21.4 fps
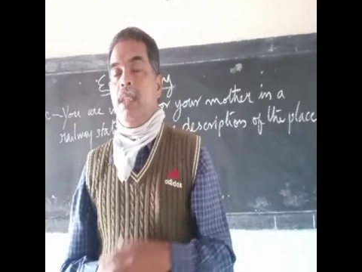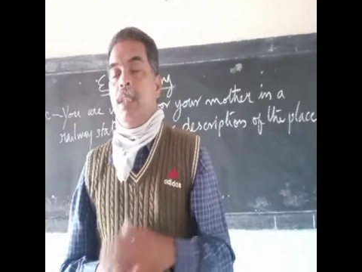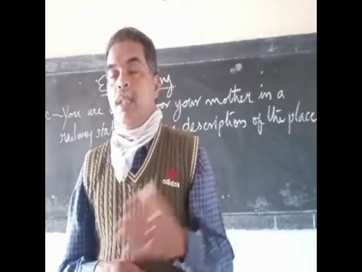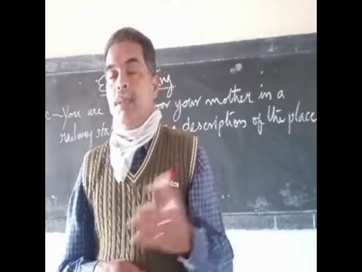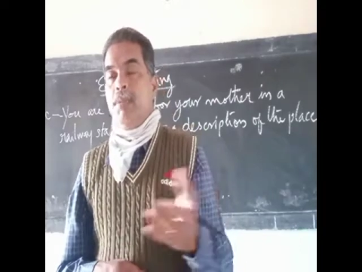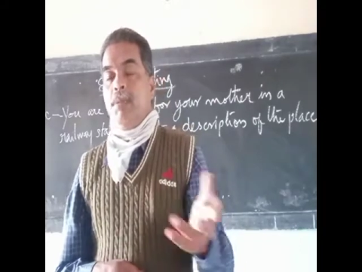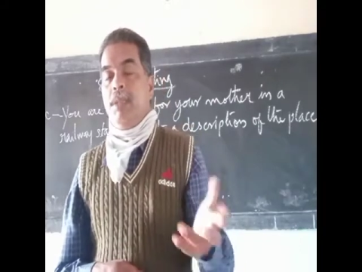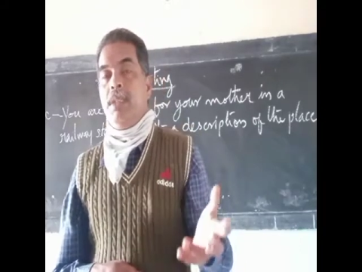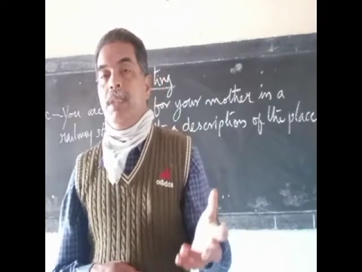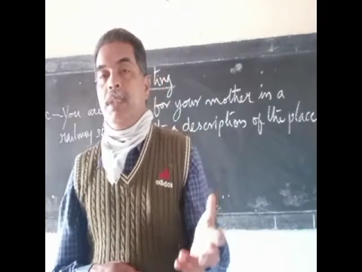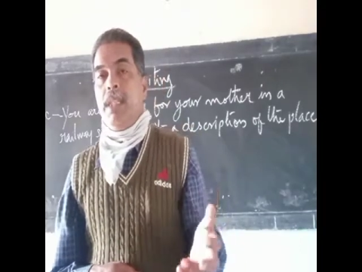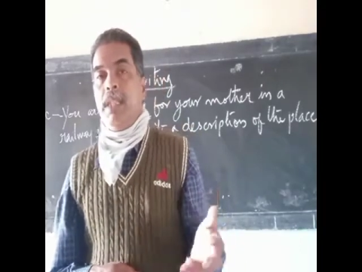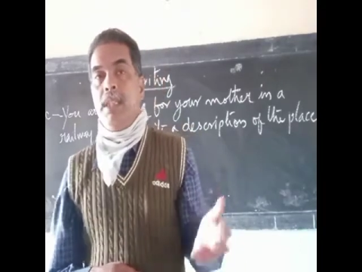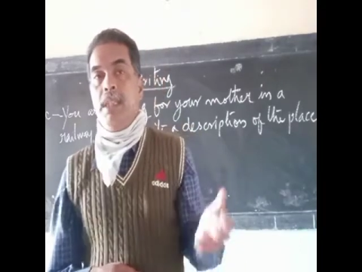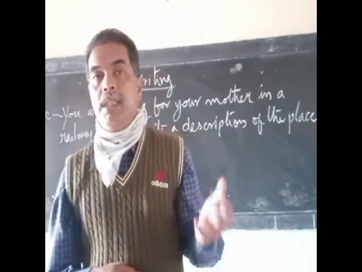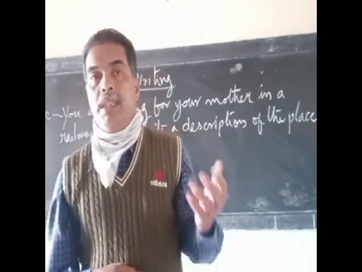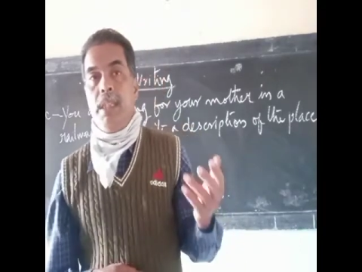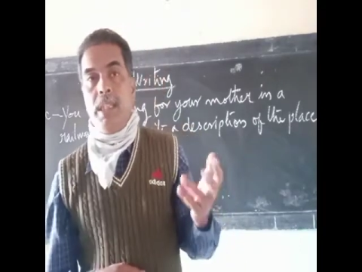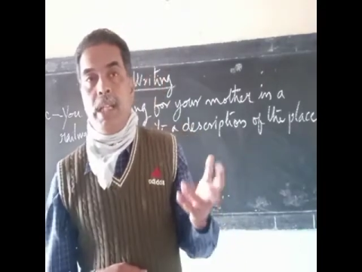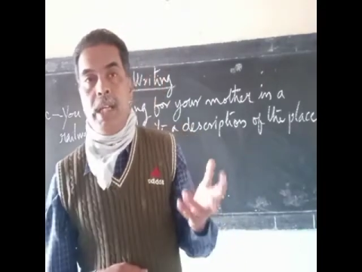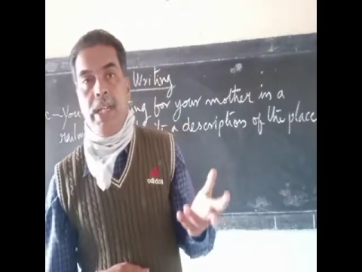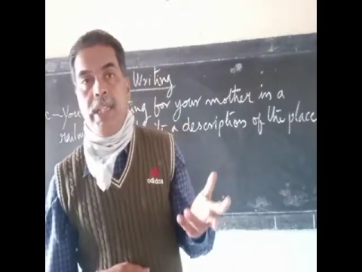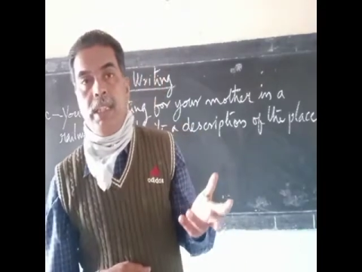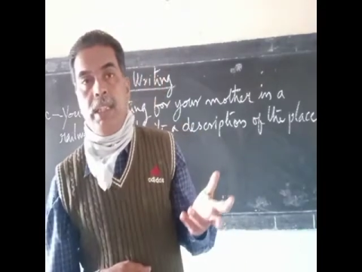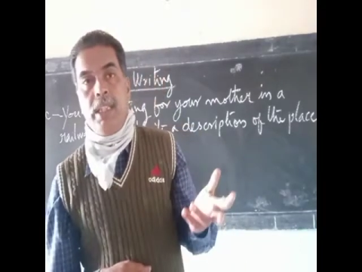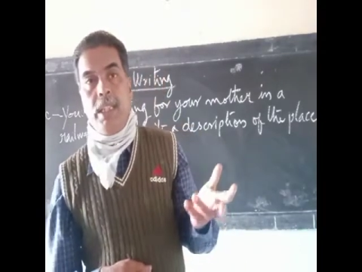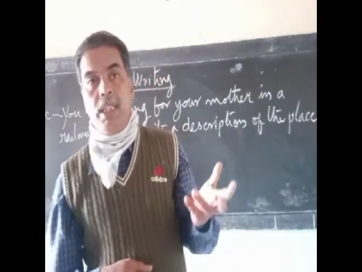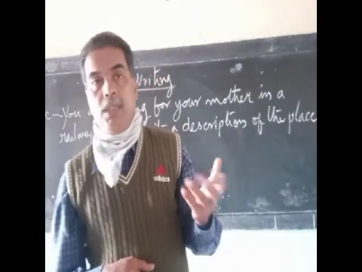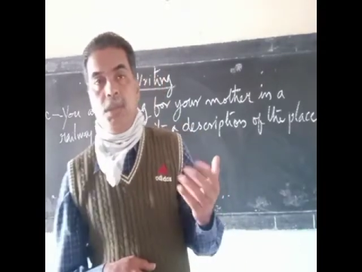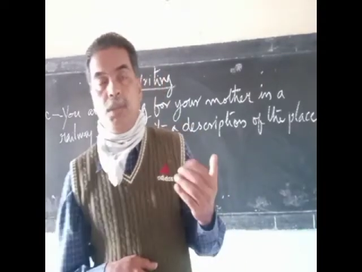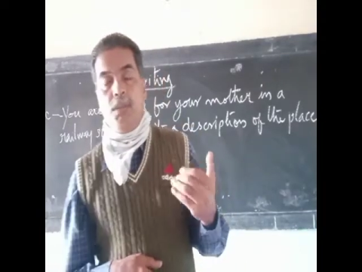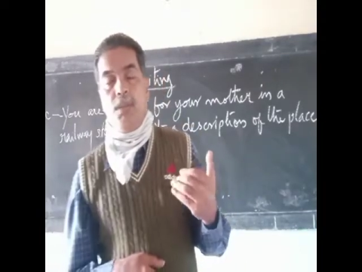comes, that the train
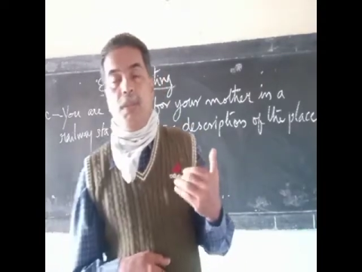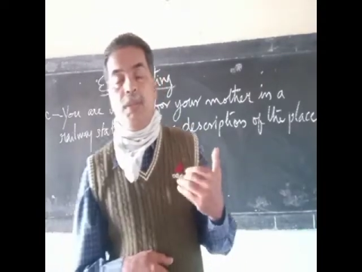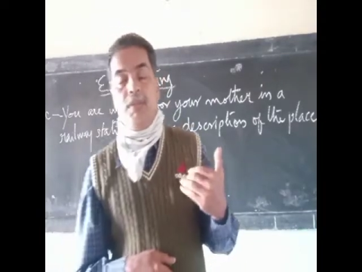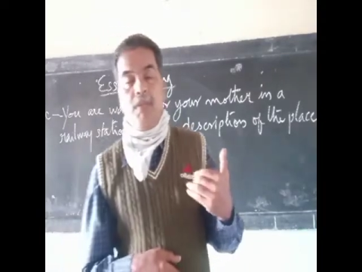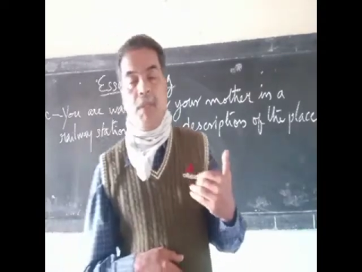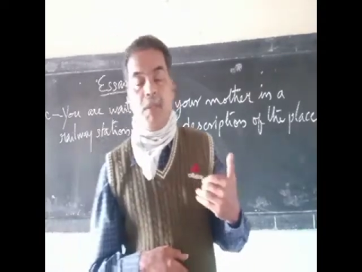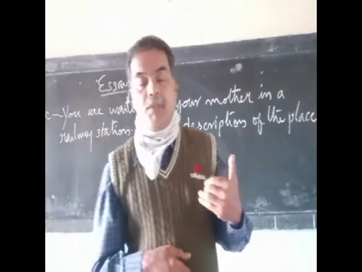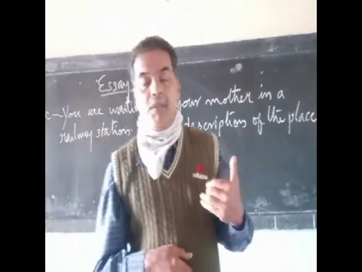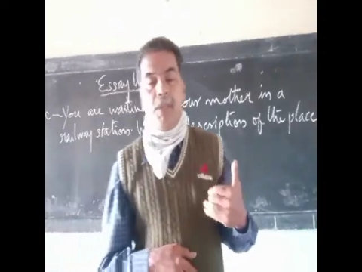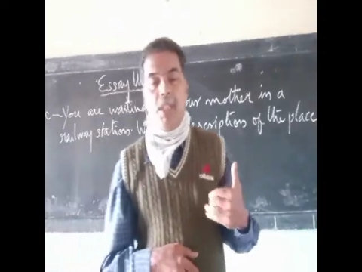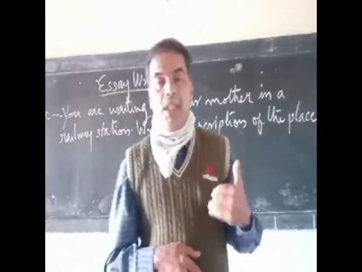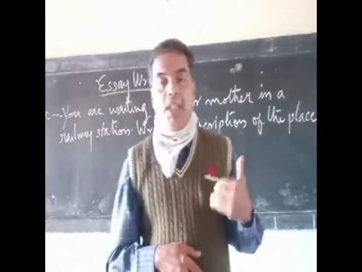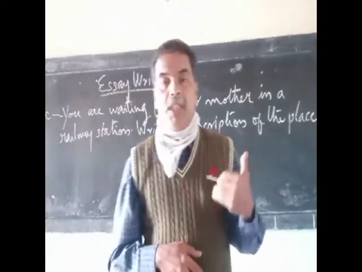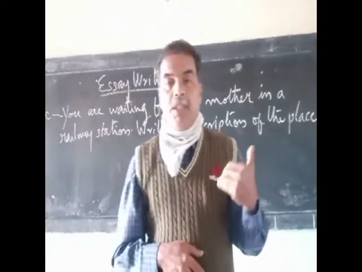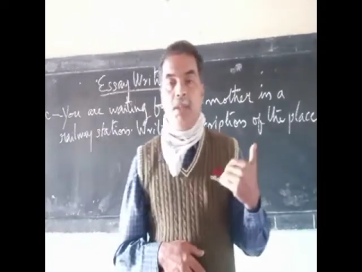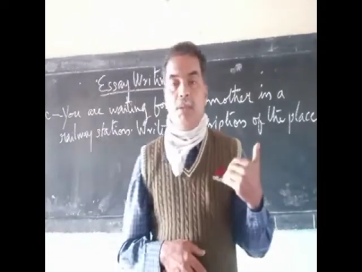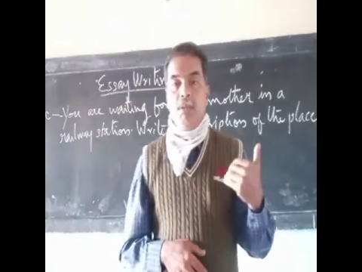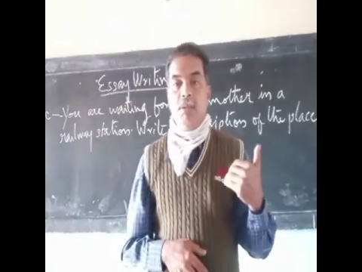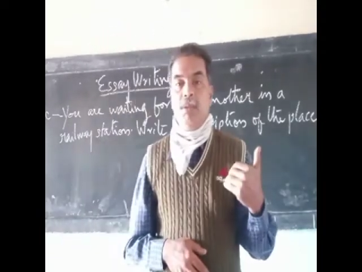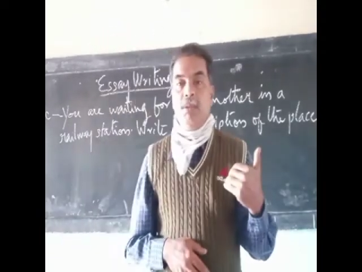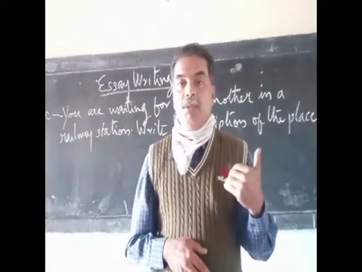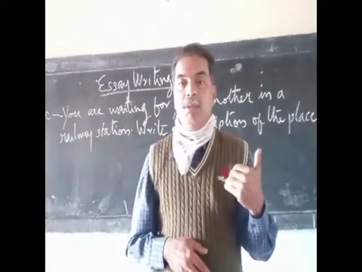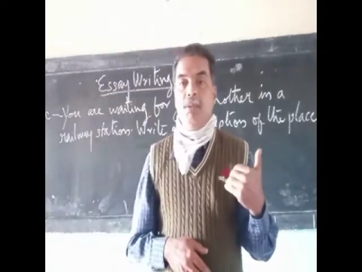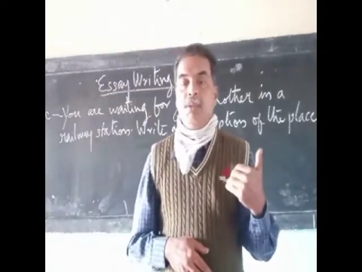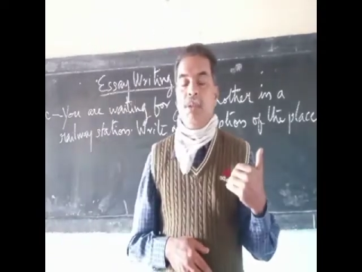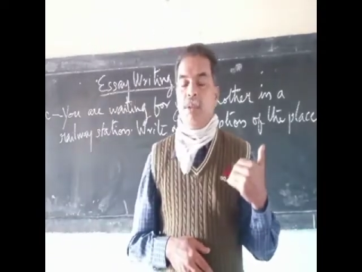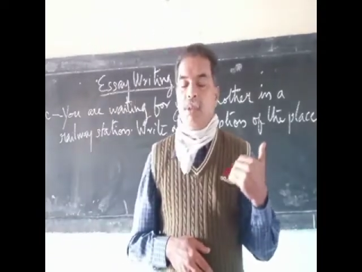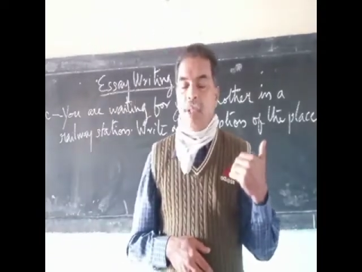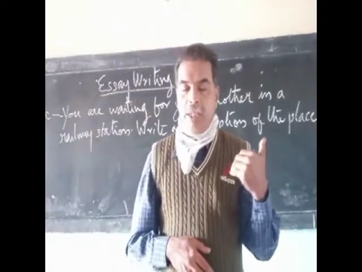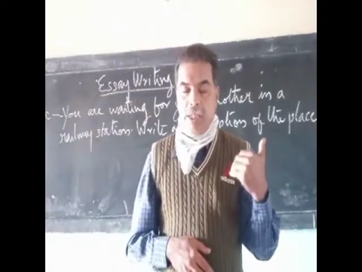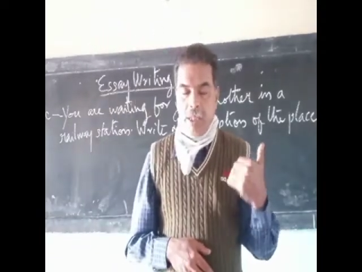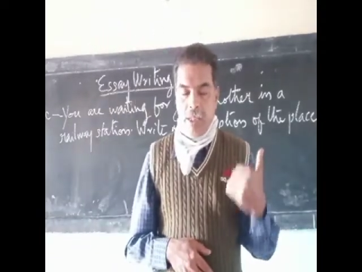that is going from
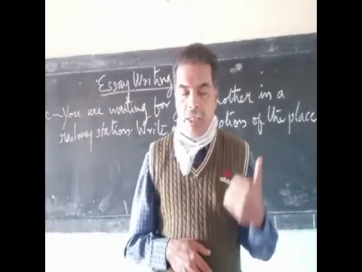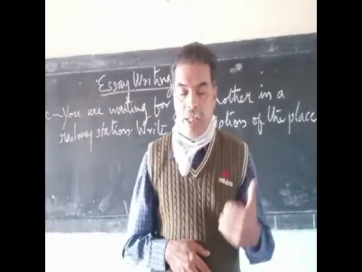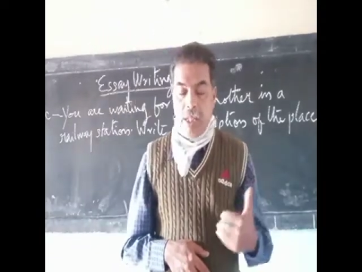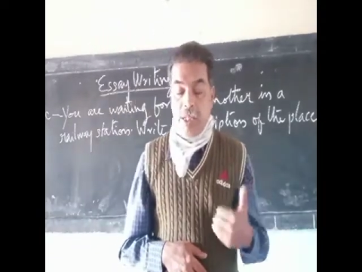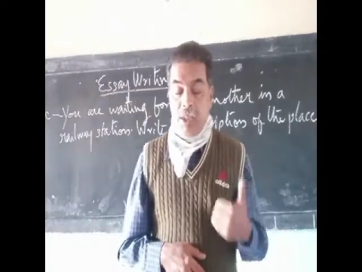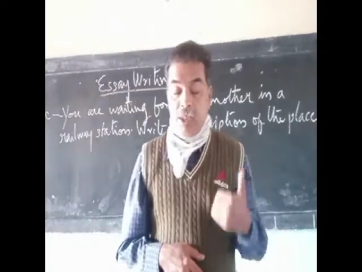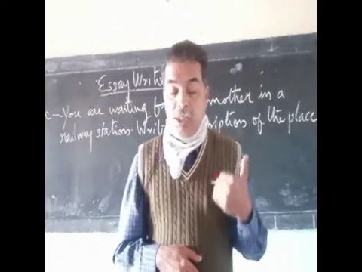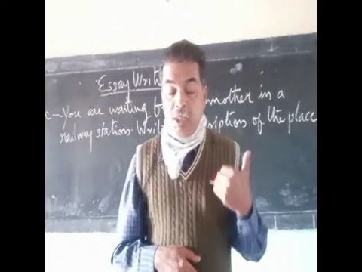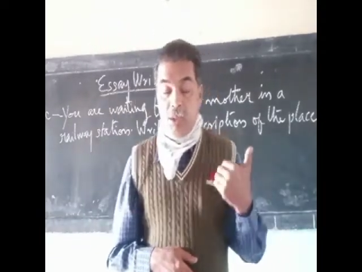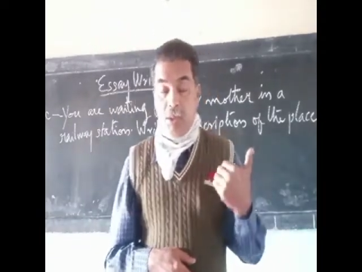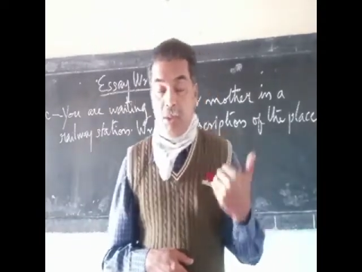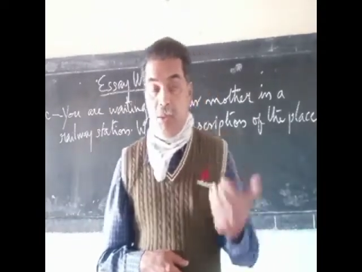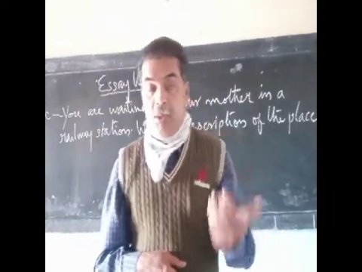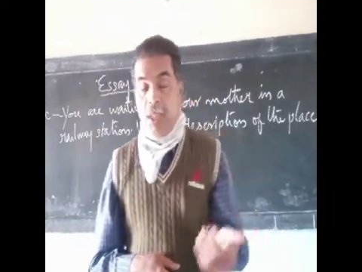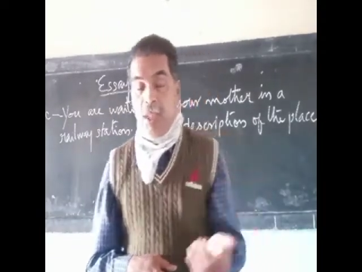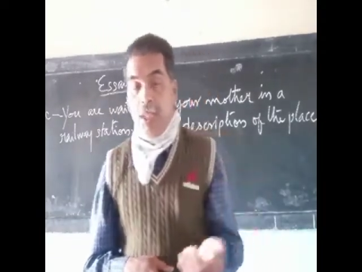Ranchi to